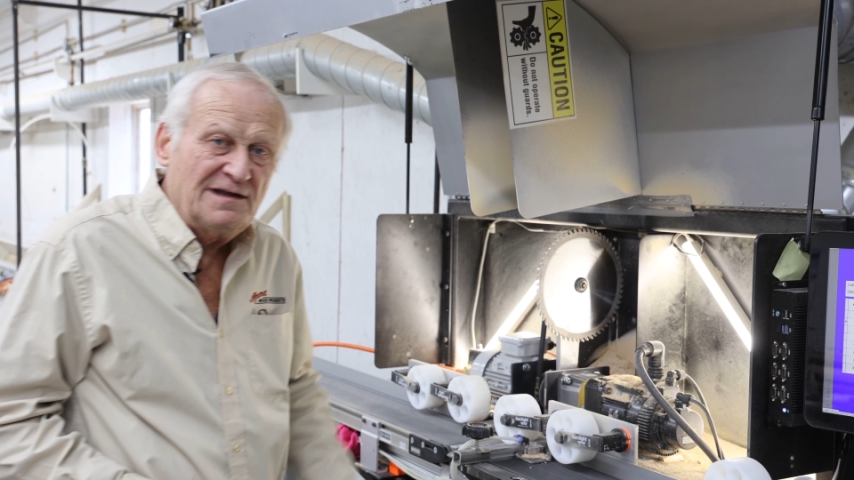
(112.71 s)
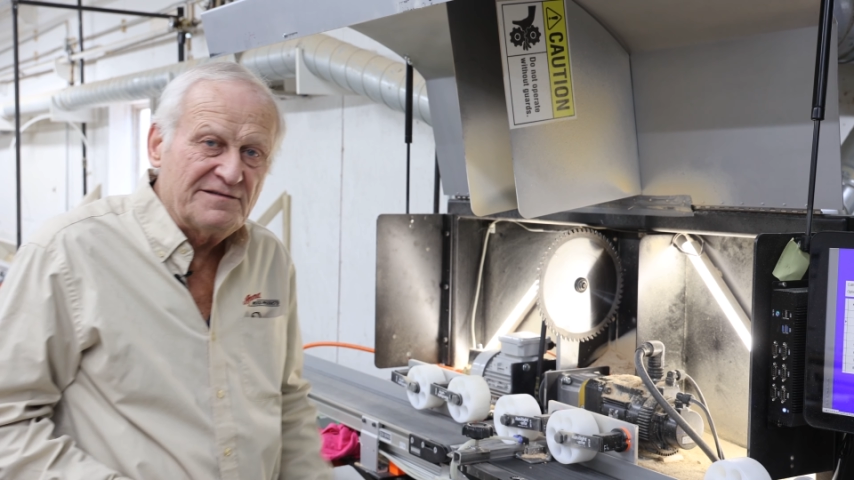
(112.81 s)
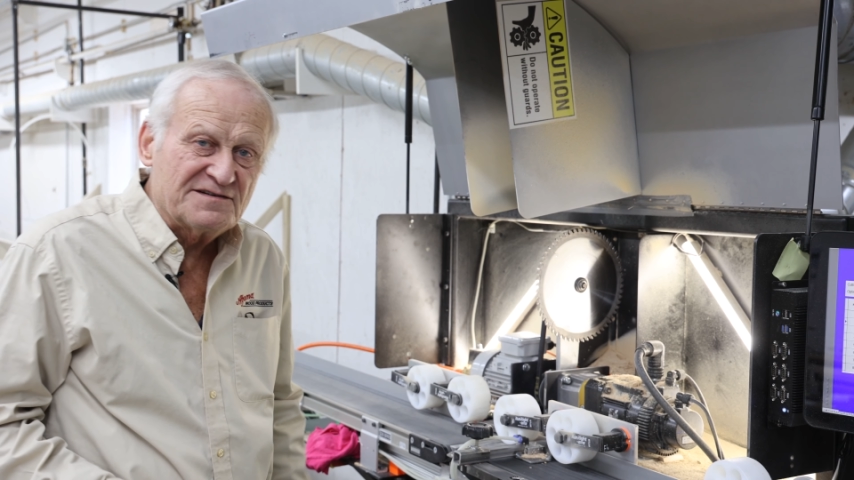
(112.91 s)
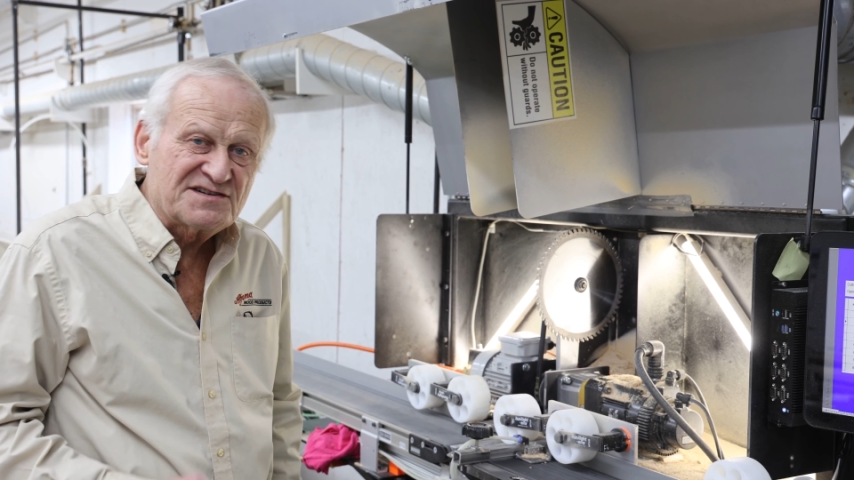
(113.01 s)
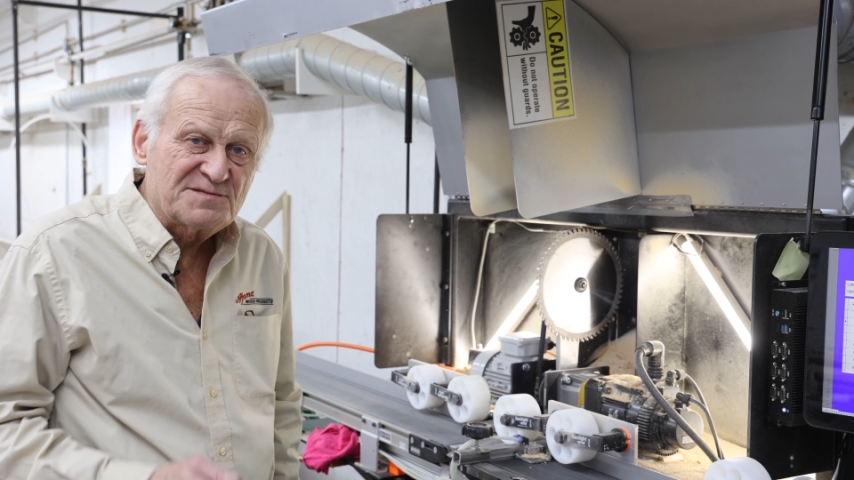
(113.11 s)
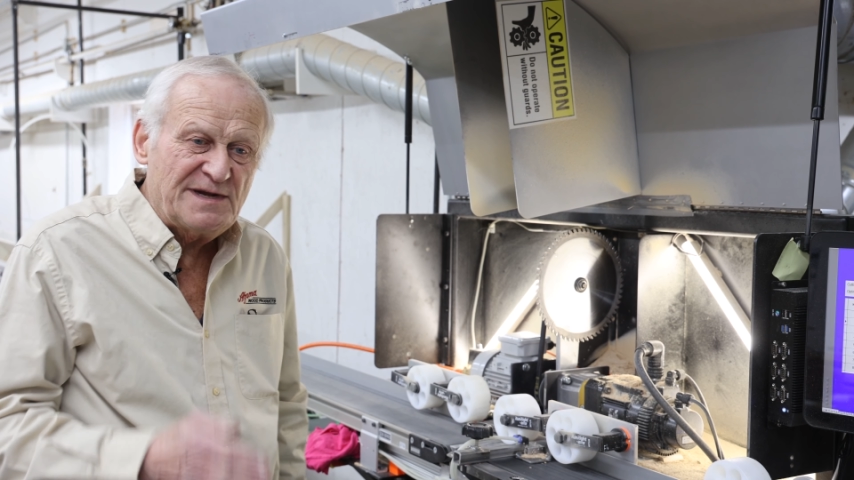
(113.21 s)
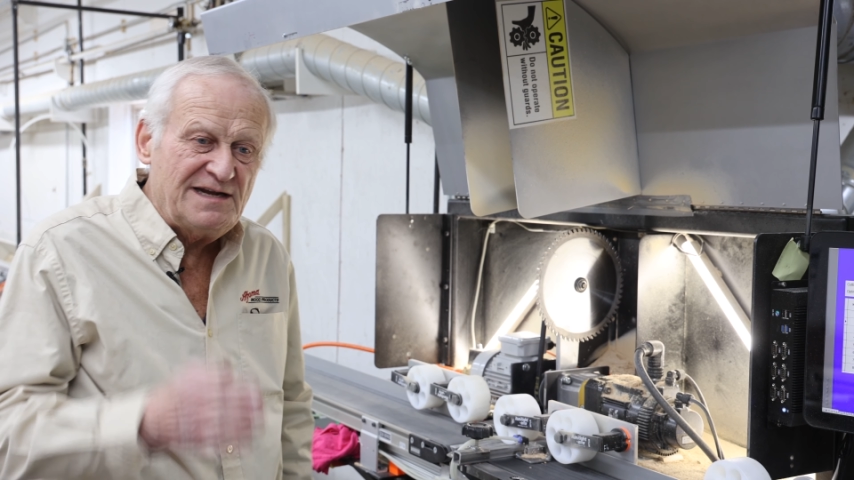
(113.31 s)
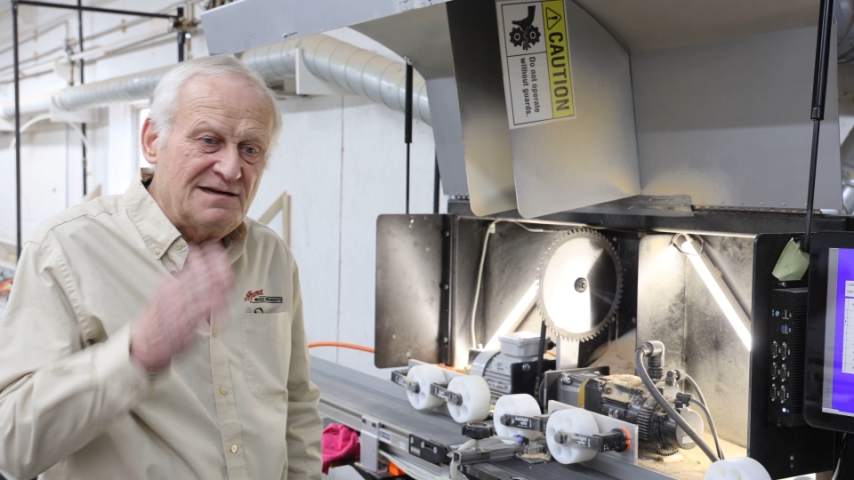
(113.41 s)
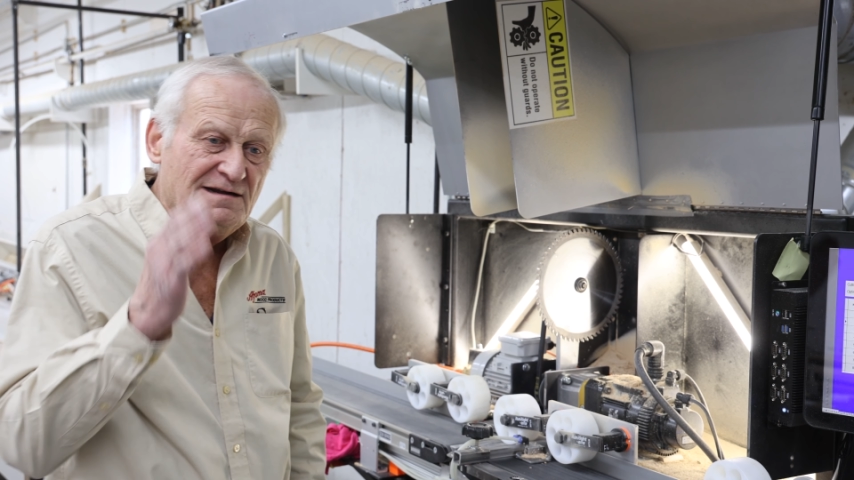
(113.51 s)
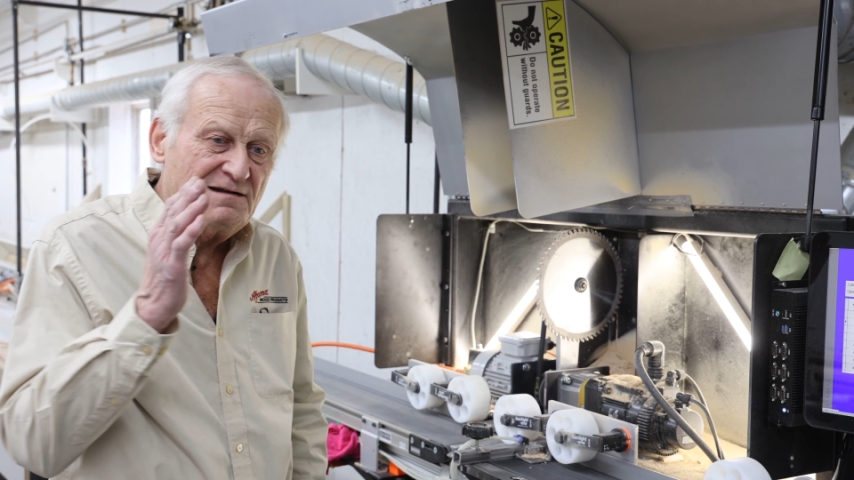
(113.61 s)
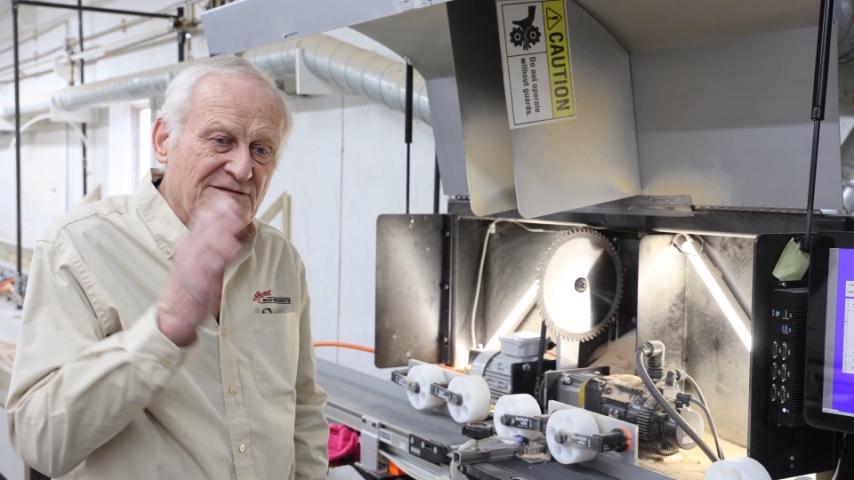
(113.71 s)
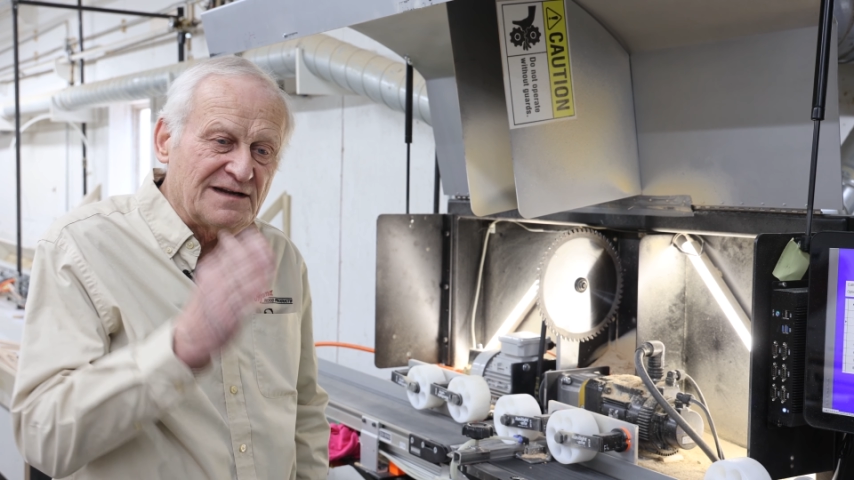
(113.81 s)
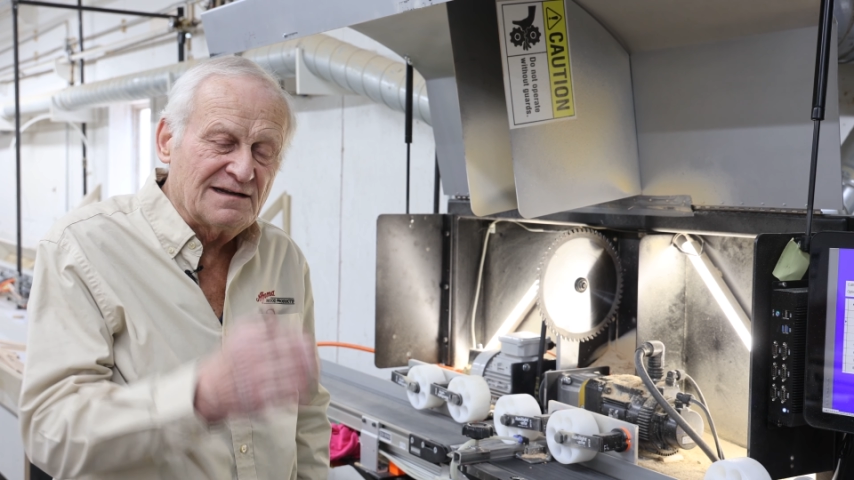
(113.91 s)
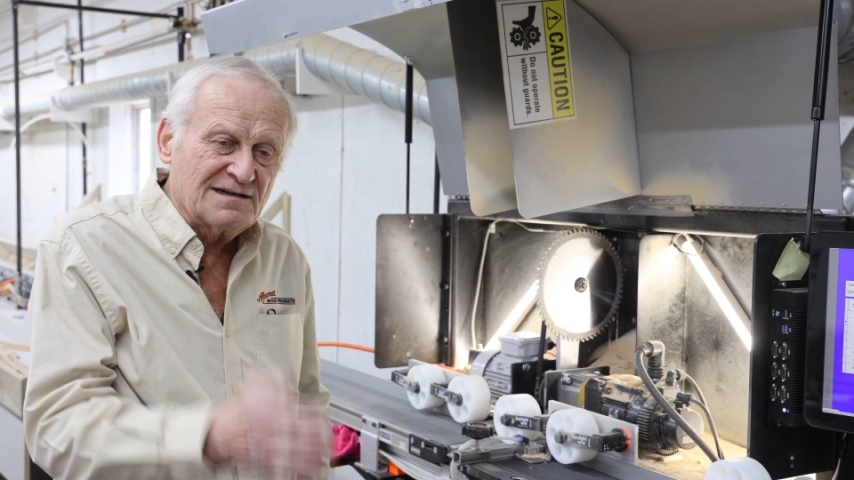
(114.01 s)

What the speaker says: the speed of the